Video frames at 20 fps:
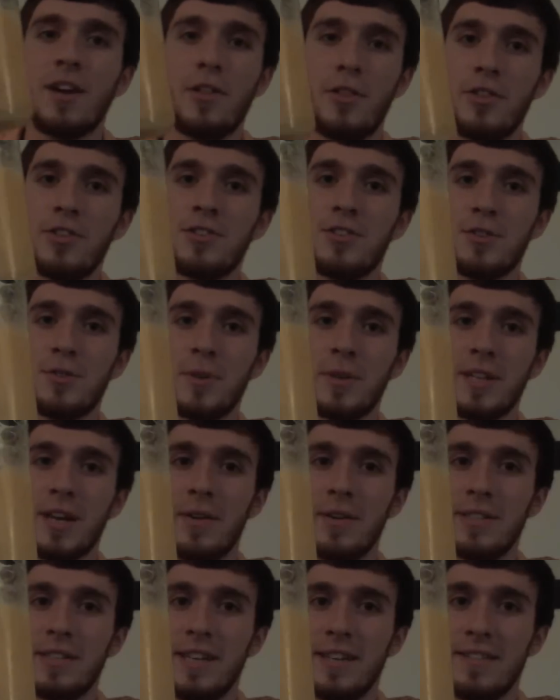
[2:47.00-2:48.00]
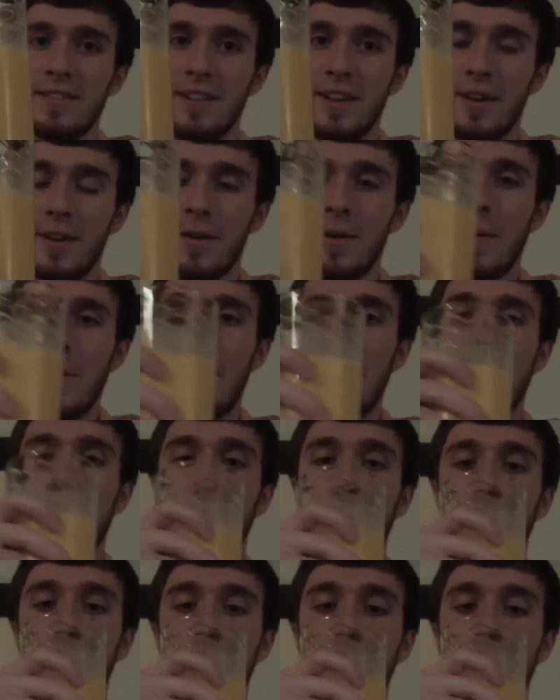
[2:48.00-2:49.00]
this is what that would taste like.
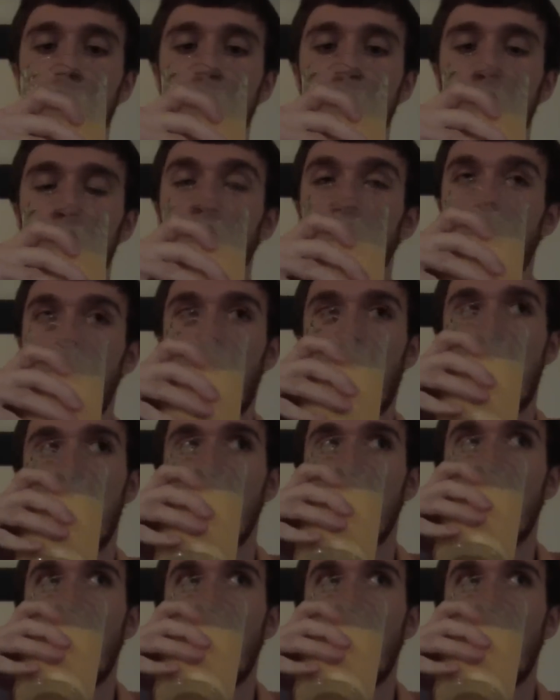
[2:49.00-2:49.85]
So it's not bad.